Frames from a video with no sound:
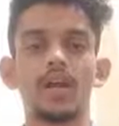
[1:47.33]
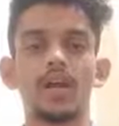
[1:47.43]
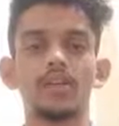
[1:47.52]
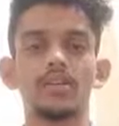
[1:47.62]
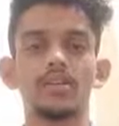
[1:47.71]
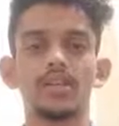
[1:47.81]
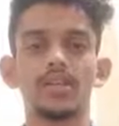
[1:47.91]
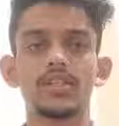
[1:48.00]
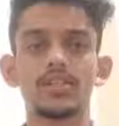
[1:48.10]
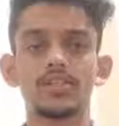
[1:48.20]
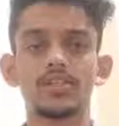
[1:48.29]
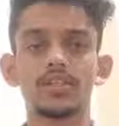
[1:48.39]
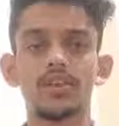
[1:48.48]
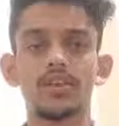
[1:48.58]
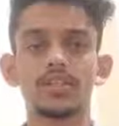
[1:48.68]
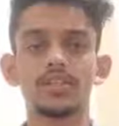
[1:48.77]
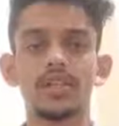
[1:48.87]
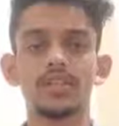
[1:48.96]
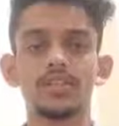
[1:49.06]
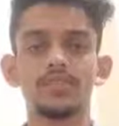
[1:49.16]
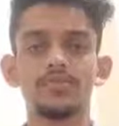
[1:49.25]
and exception occurs
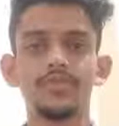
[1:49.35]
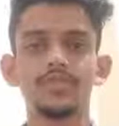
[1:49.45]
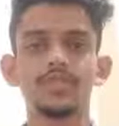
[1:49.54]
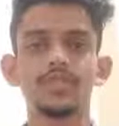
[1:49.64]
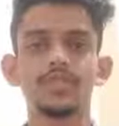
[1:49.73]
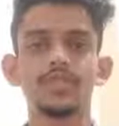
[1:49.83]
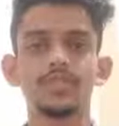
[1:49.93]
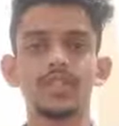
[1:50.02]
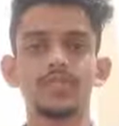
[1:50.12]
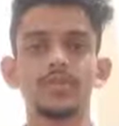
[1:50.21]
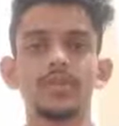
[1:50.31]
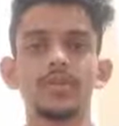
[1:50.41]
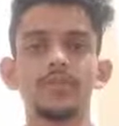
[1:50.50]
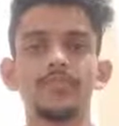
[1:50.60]
at the fifth statement.